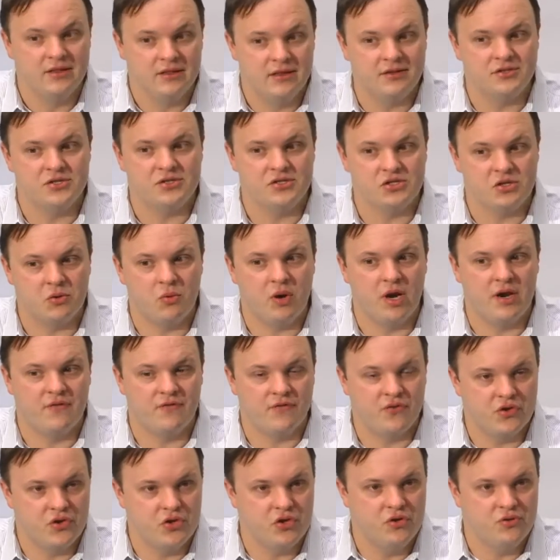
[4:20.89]
this is a way
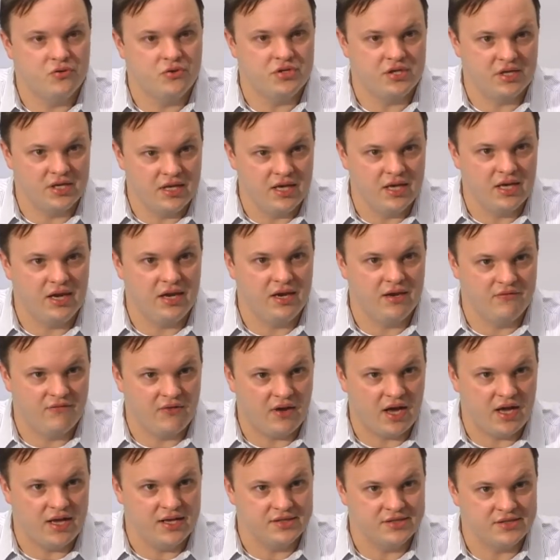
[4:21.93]
for you to get
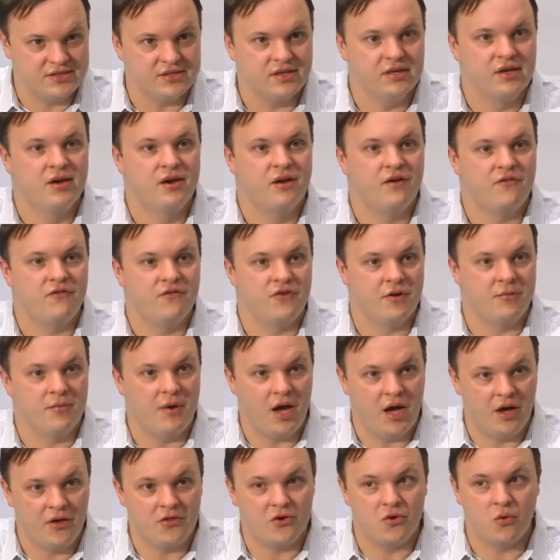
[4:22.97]
advice from
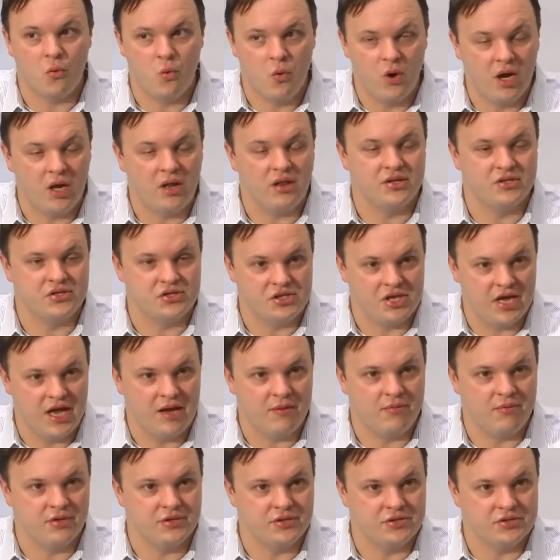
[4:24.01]
other
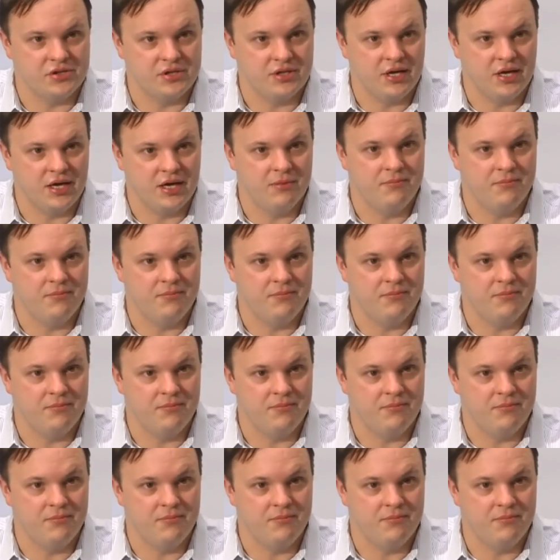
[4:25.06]
well-established